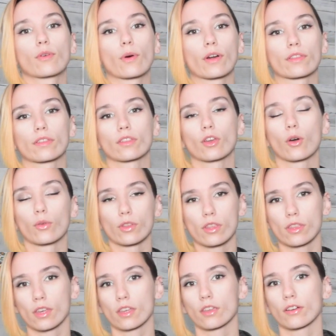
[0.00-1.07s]
forth and the only
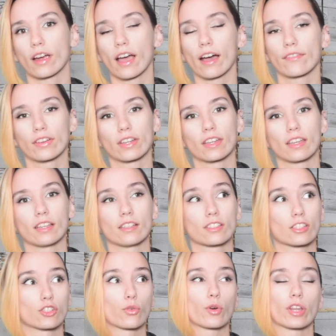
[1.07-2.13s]
thing you're having is
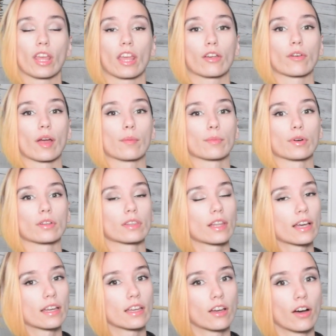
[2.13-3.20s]
a 28-gram bird
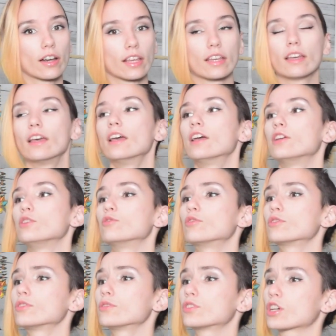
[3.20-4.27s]
legging on it, you
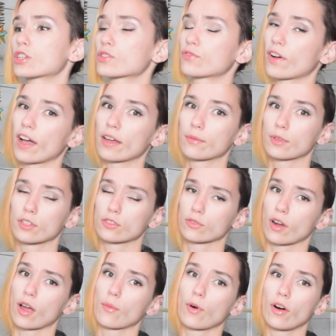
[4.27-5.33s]
will do just fine with a
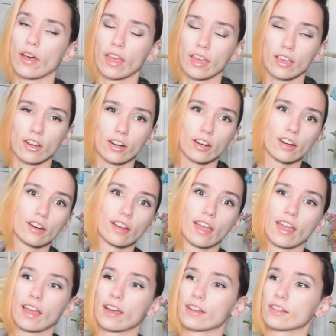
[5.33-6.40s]
drywall anchor
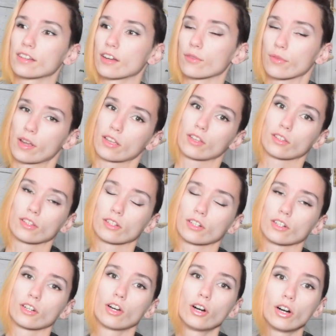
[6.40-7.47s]
and a
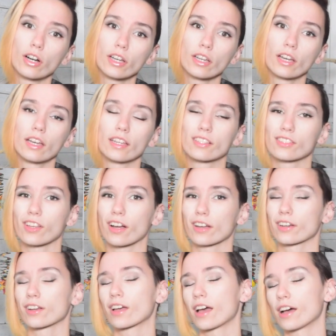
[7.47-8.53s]
regular hook. It's not
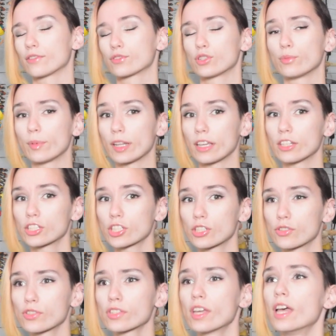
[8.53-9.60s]
going to have too many
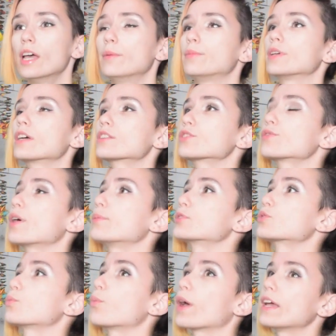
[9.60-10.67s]
issues. Because of how
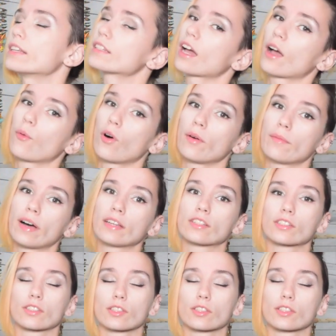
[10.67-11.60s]
much weight I want mine to